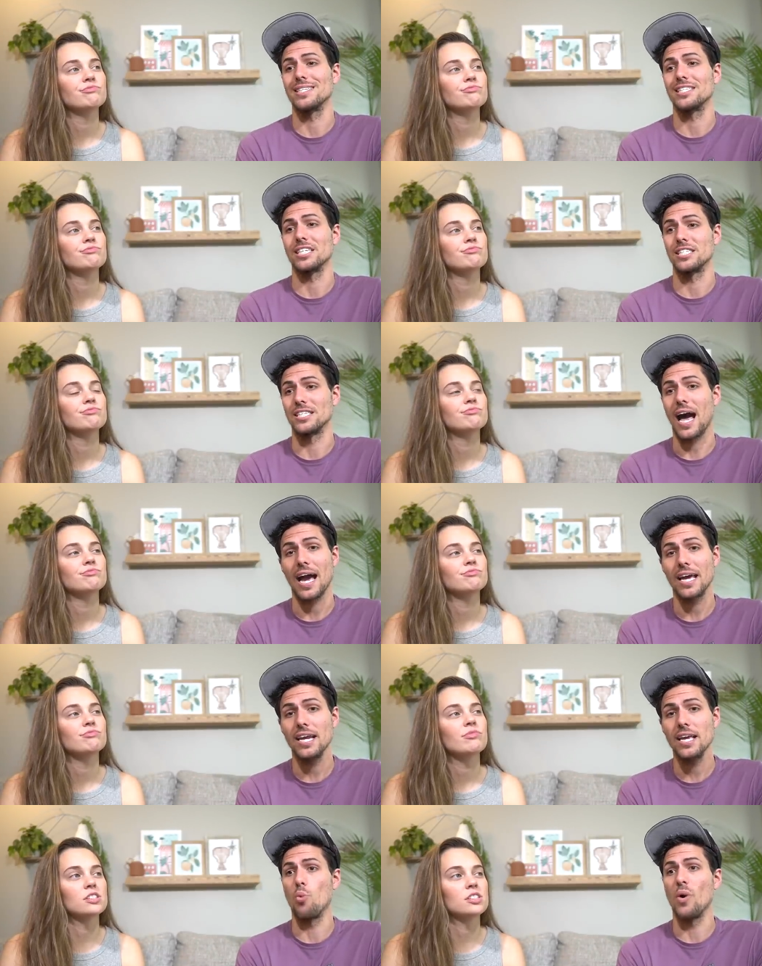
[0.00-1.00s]

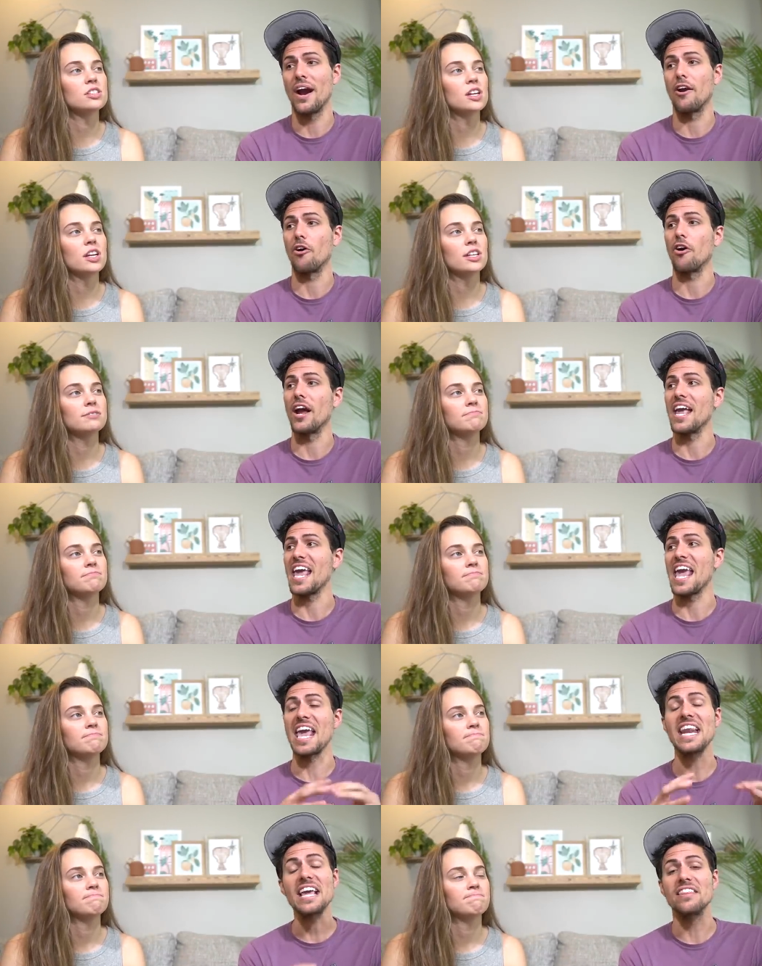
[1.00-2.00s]
Speaker 1: society where
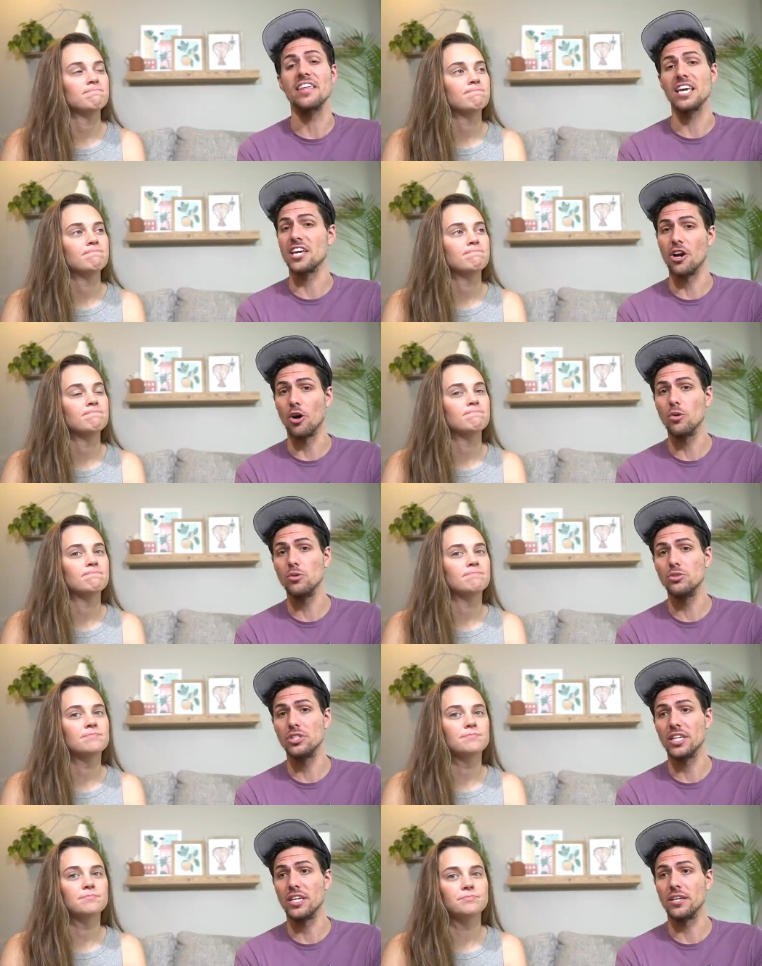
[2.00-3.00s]
anything
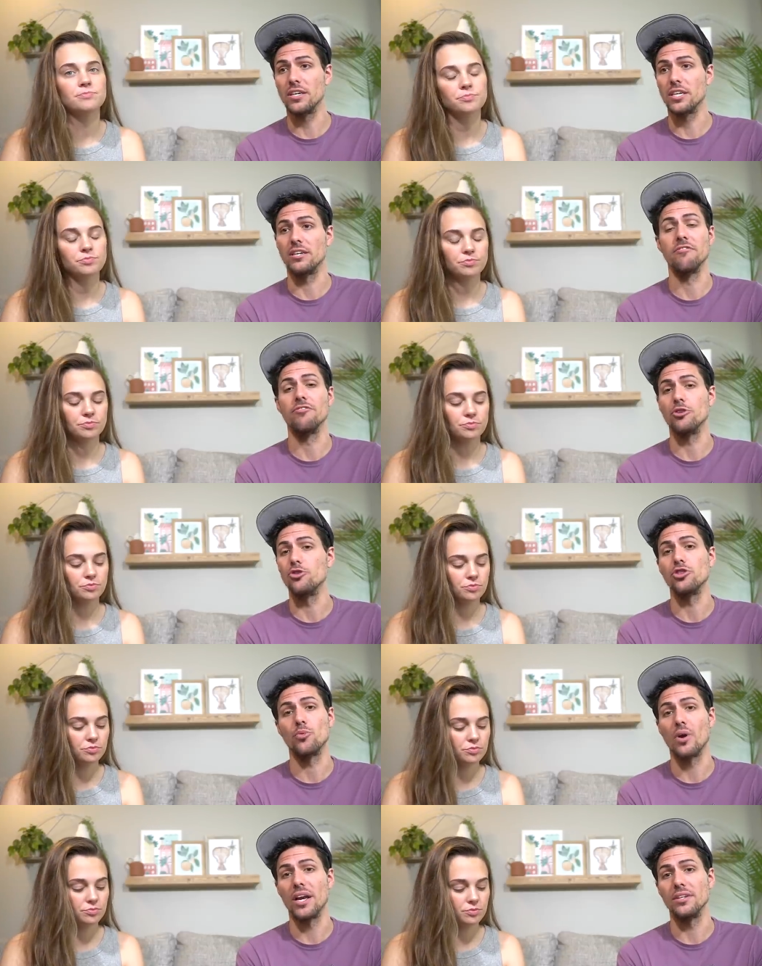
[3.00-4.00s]
goes,
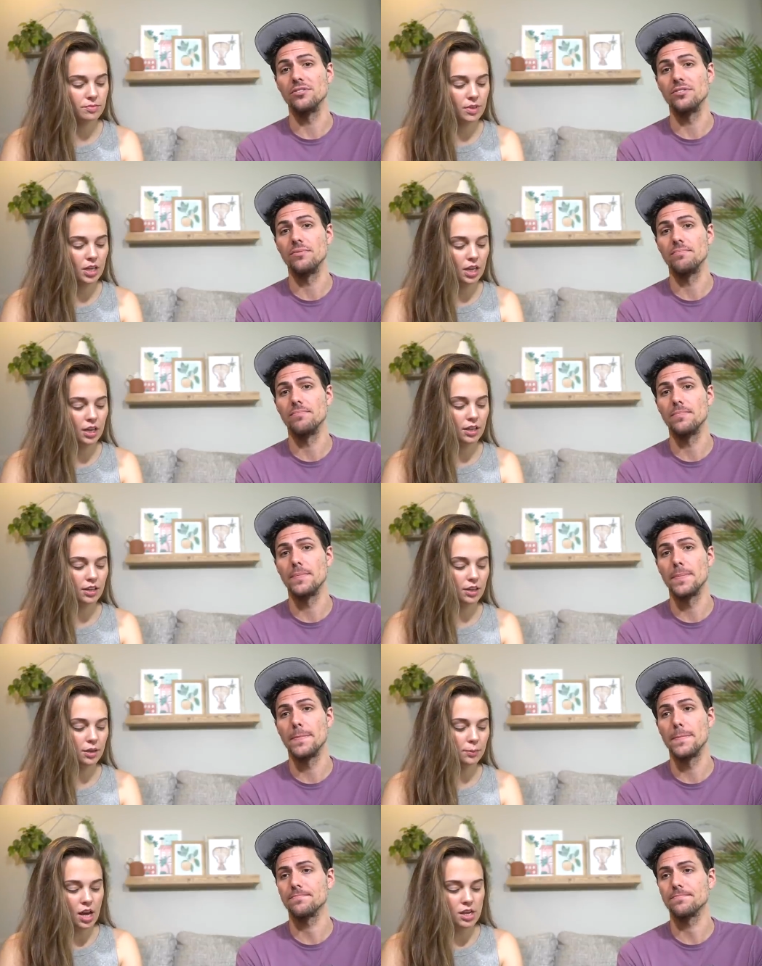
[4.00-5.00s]
confusion reigns.
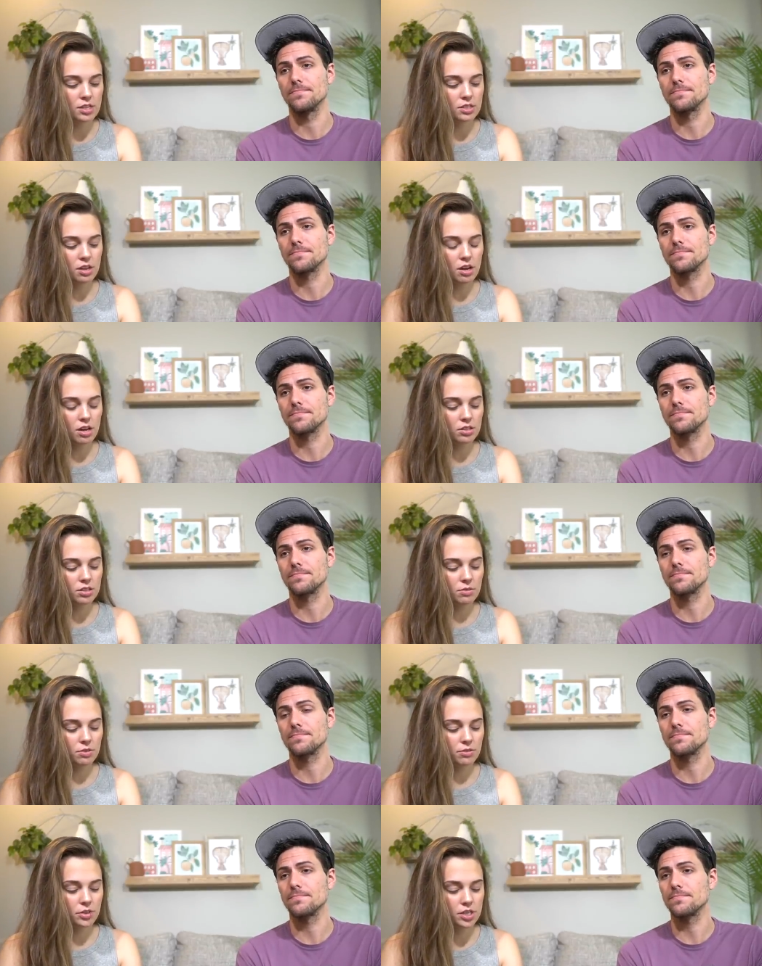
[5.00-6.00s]
Speaker 2: Yep. I saw
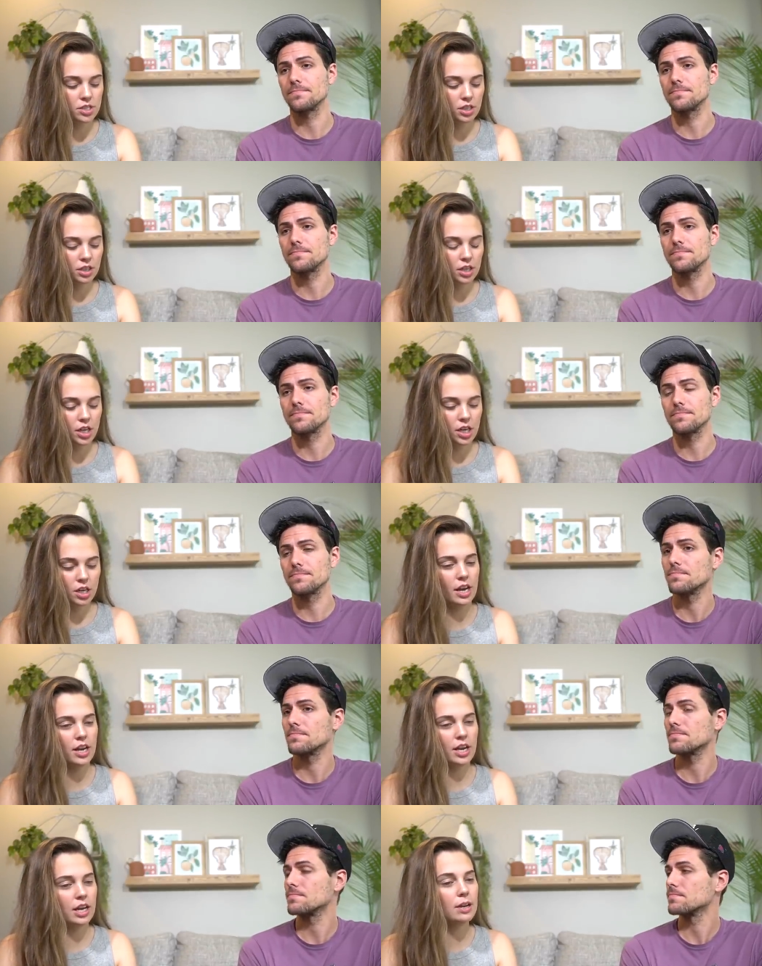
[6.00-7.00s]
someone recently,
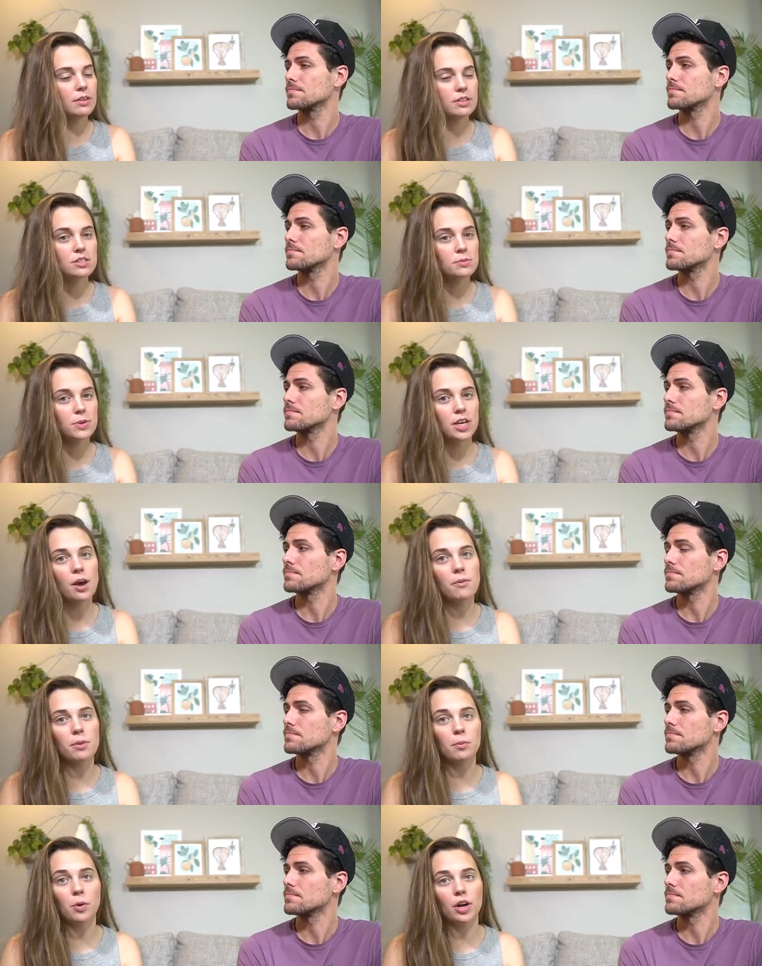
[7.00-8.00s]
and this is
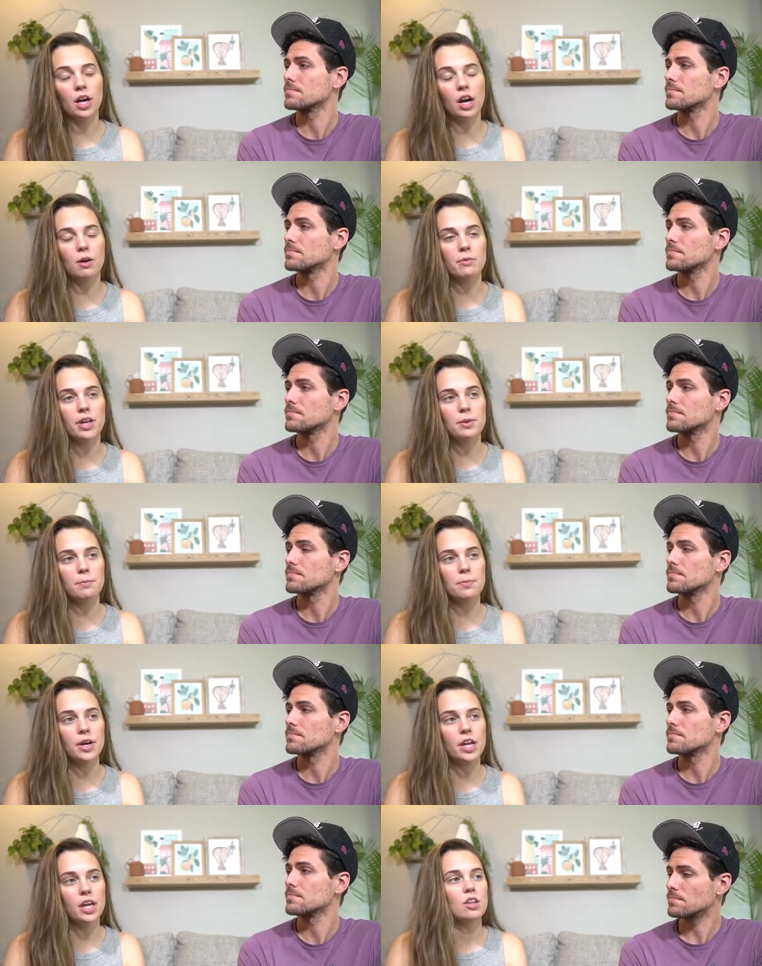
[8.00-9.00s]
becoming more common,
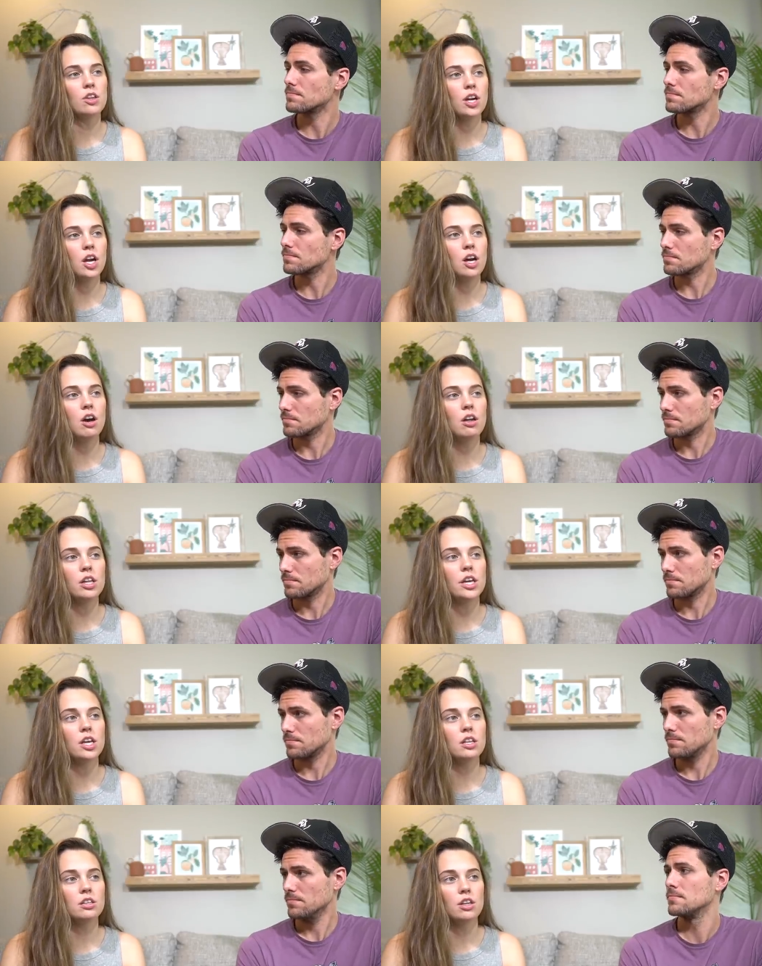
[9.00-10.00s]
but they're
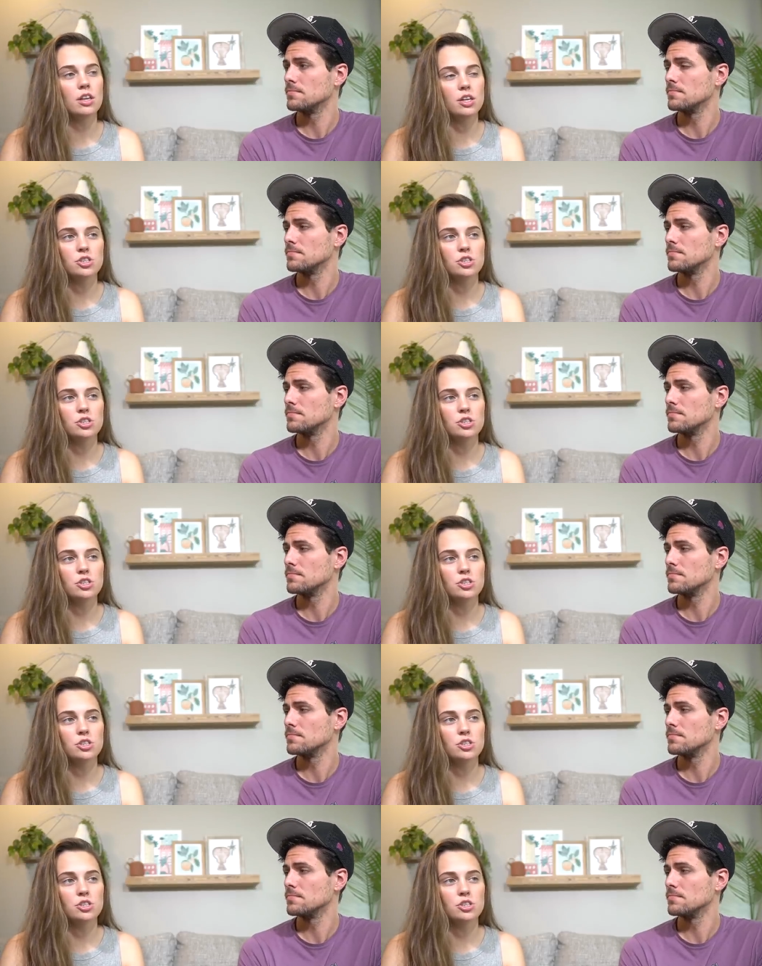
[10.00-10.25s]
calling their